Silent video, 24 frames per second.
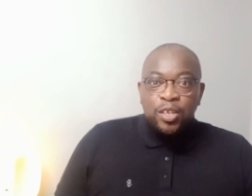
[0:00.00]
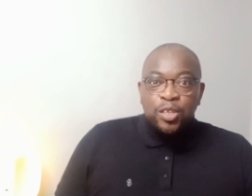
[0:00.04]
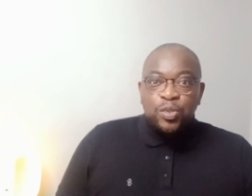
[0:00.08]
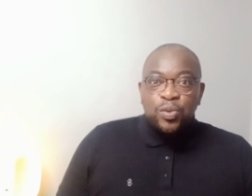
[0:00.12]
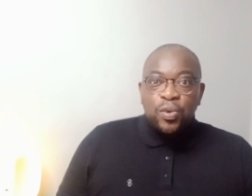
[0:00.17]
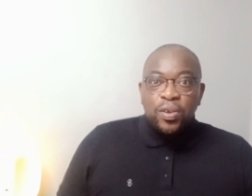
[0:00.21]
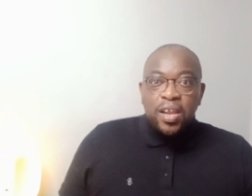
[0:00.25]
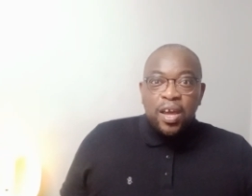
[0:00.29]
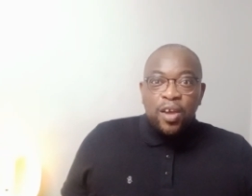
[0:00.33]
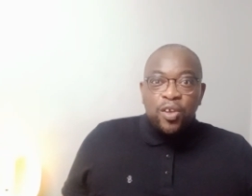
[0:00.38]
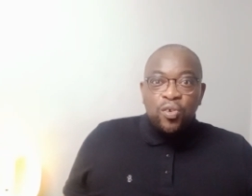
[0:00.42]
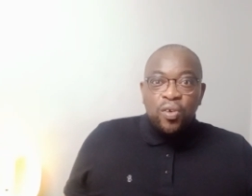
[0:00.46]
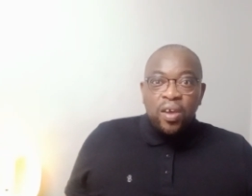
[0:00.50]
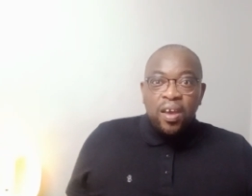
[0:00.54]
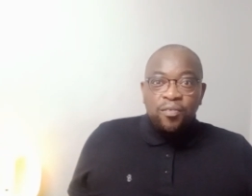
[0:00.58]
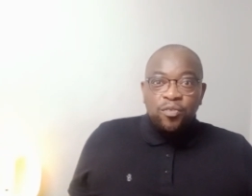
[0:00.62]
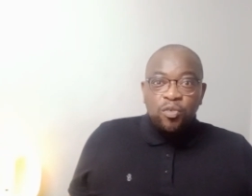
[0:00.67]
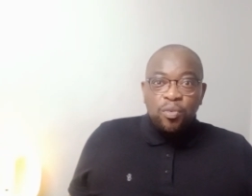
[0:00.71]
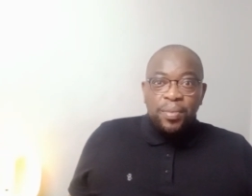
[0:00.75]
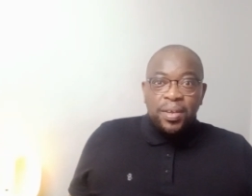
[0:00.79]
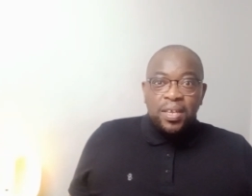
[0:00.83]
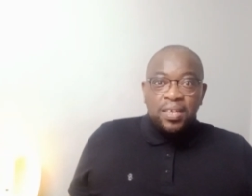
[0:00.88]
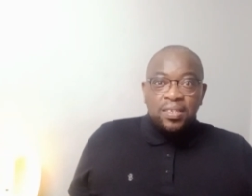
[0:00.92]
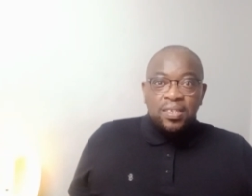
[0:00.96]
So now you
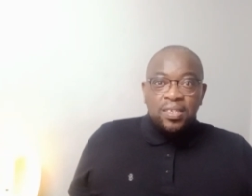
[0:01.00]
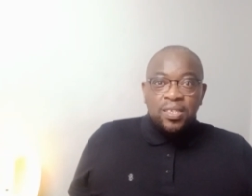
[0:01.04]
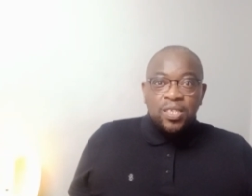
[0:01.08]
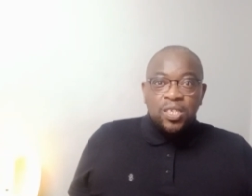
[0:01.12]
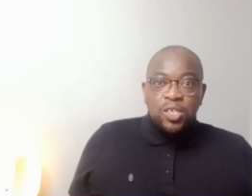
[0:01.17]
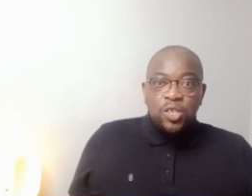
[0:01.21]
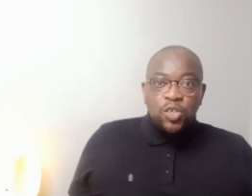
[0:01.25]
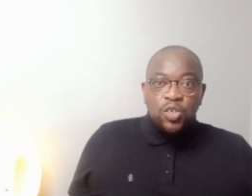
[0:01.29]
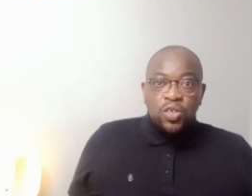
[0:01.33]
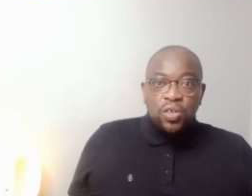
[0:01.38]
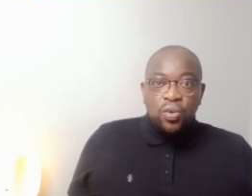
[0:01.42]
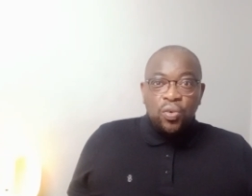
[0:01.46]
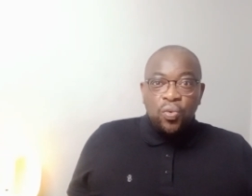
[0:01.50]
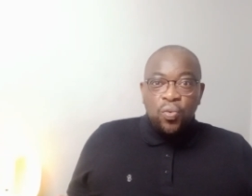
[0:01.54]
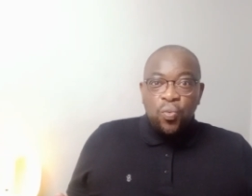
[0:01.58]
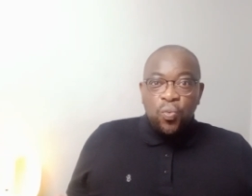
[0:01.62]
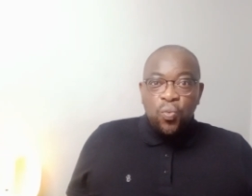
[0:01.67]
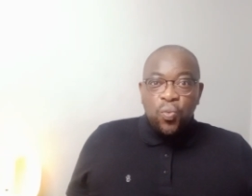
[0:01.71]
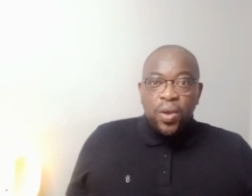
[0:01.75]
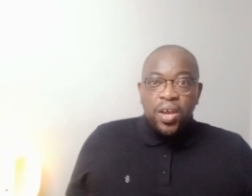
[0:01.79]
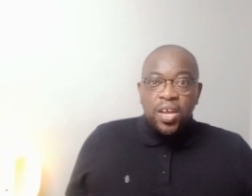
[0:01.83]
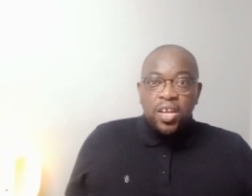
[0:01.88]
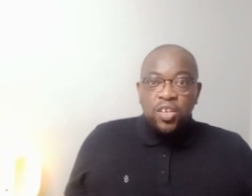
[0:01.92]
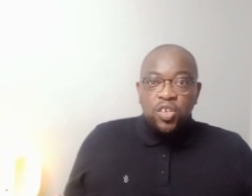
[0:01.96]
have to make a
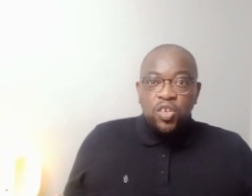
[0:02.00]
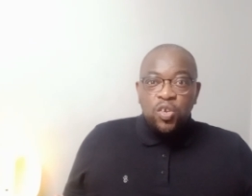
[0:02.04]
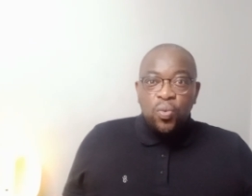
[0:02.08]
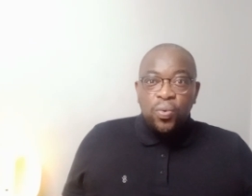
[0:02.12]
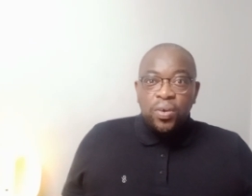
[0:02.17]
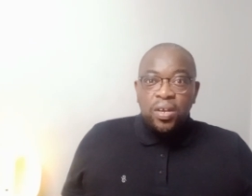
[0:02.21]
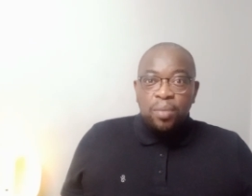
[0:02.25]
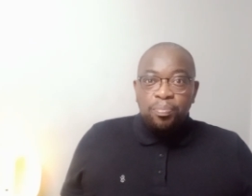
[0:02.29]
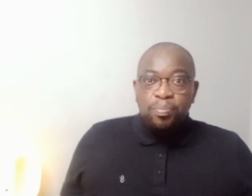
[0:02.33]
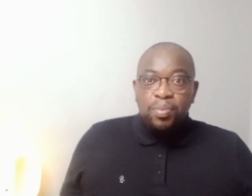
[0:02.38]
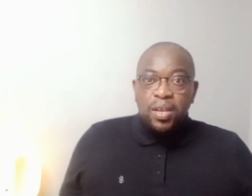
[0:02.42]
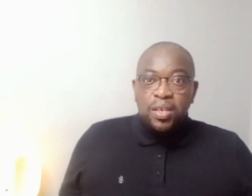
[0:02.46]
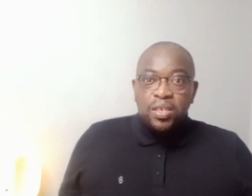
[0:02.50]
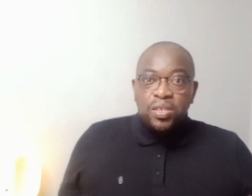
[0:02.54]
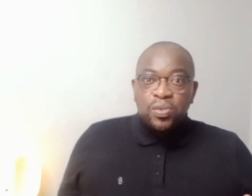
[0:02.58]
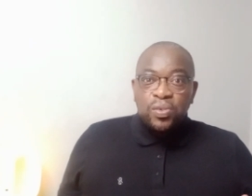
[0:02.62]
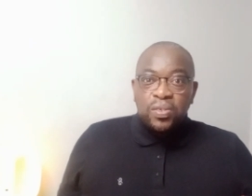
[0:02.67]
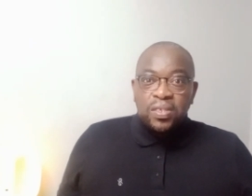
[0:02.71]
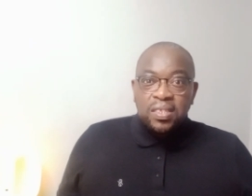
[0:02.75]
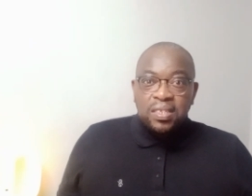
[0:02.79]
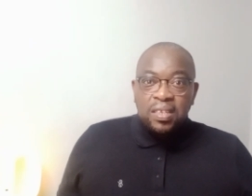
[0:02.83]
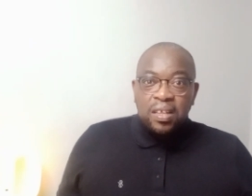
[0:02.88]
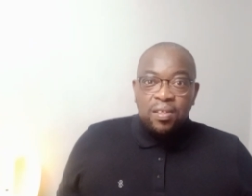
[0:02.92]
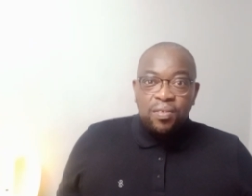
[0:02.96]
decision where do you want to place
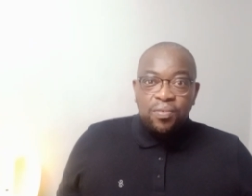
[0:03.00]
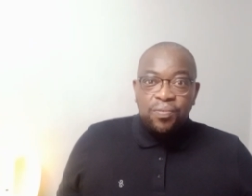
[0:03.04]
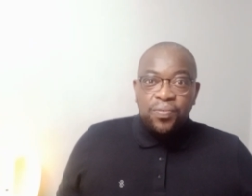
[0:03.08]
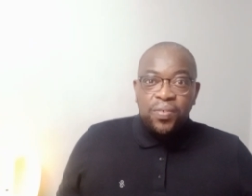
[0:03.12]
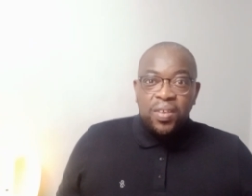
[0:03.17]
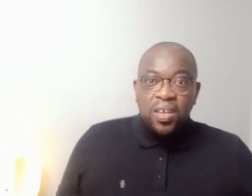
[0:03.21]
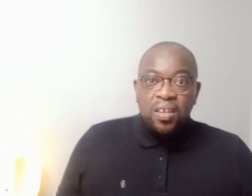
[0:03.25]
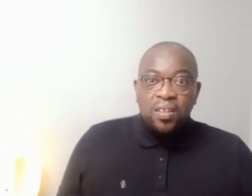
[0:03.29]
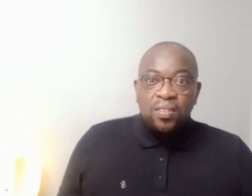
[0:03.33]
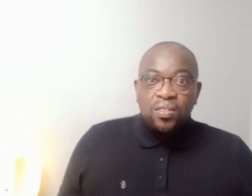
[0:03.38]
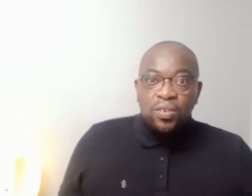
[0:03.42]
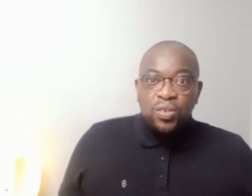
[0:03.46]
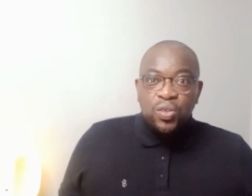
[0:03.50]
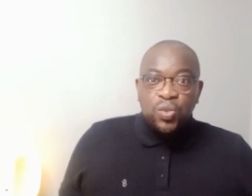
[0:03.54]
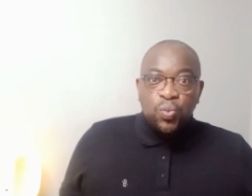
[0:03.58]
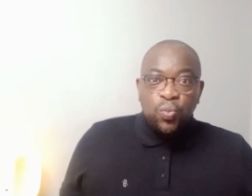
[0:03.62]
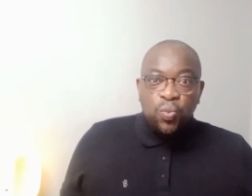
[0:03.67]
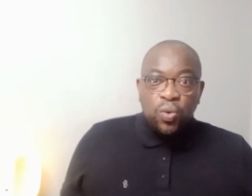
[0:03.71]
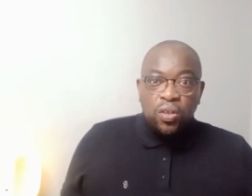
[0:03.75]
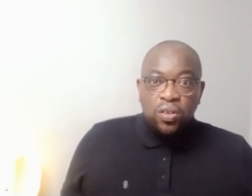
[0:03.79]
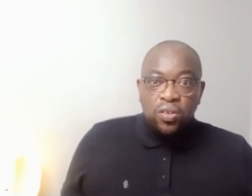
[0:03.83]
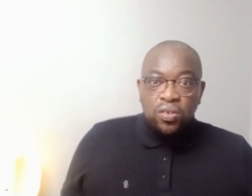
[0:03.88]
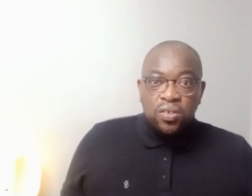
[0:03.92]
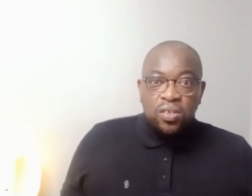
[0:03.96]
yourself in this
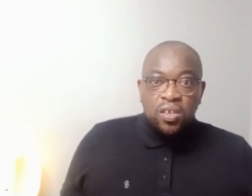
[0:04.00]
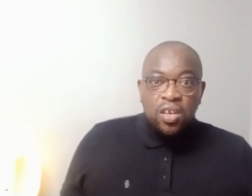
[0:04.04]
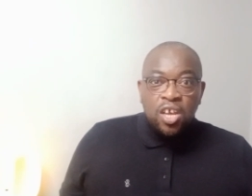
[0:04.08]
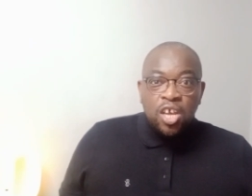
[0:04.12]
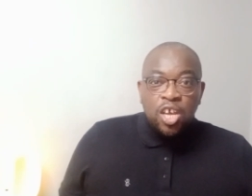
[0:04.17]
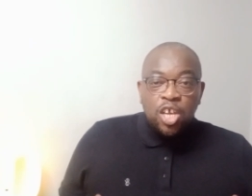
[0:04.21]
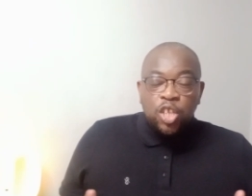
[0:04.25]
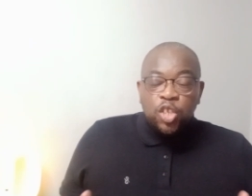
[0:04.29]
world?